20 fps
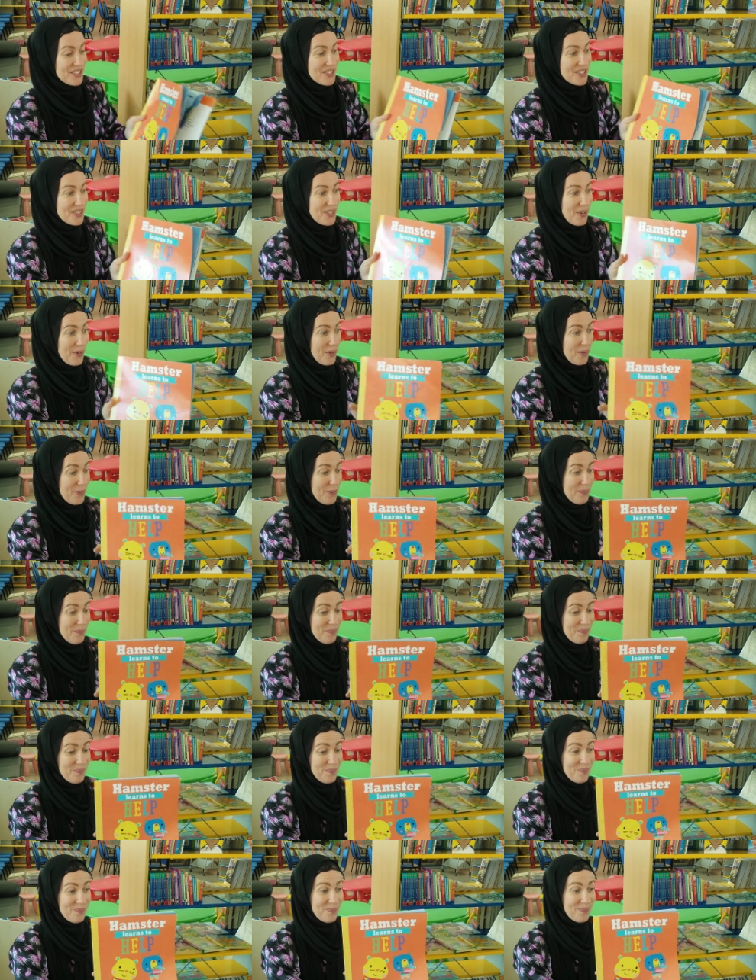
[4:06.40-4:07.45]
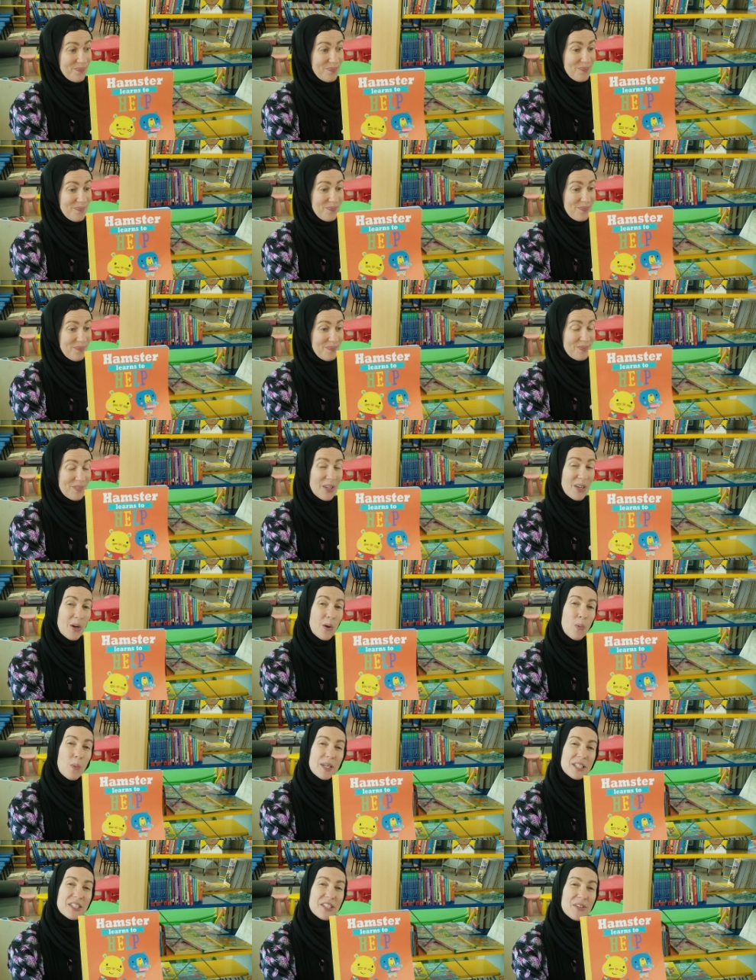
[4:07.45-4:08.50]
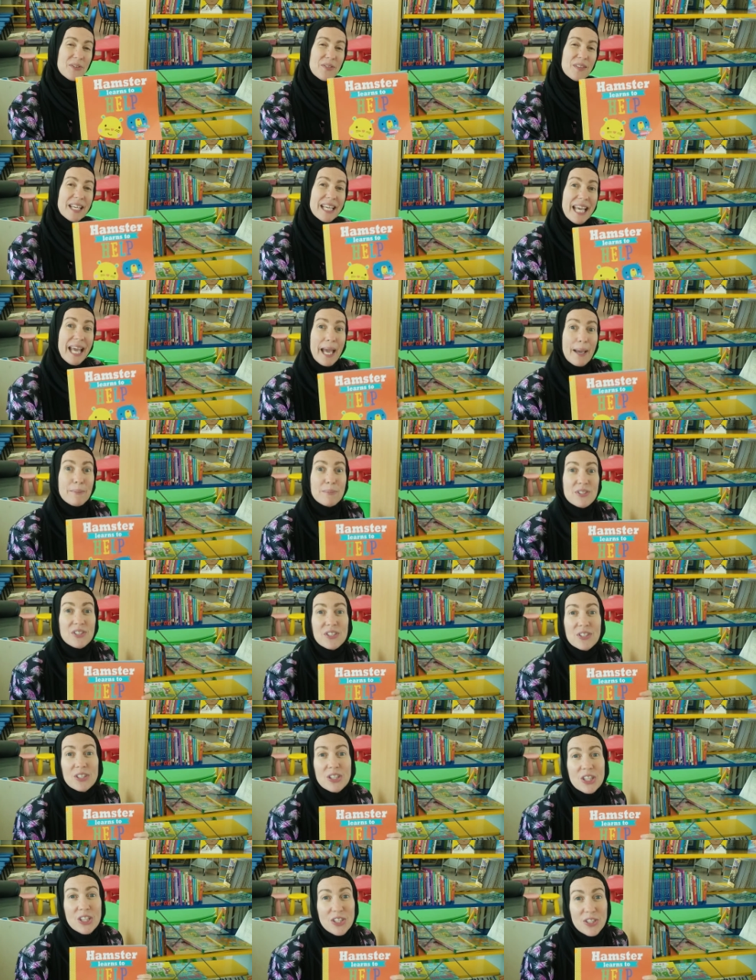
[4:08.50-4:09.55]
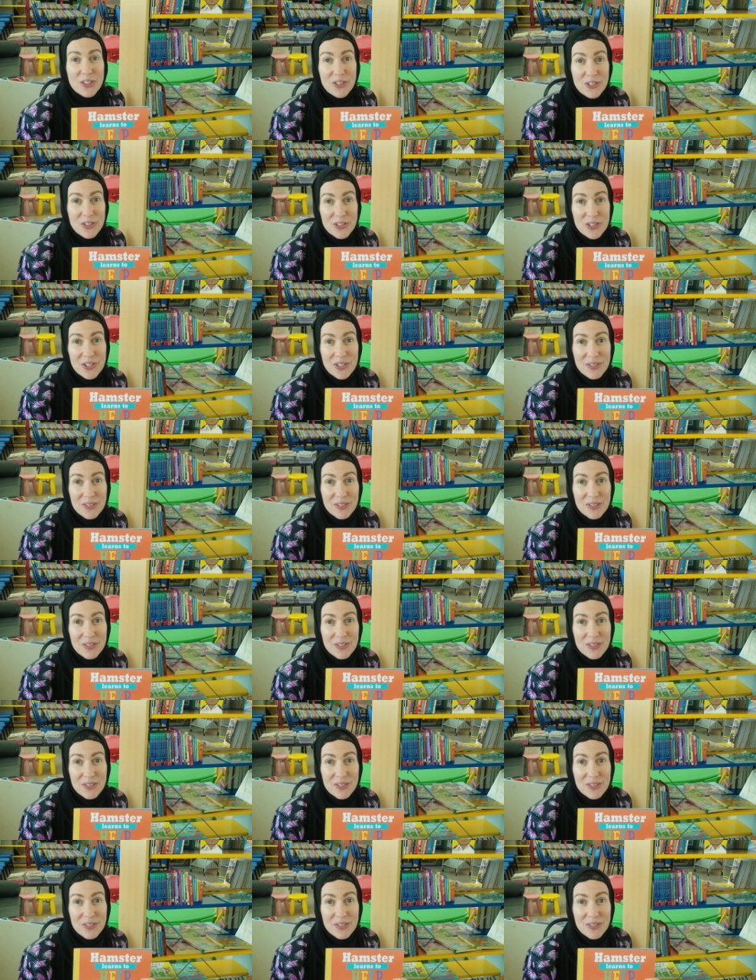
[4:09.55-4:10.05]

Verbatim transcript: So, what do you think hamster learned?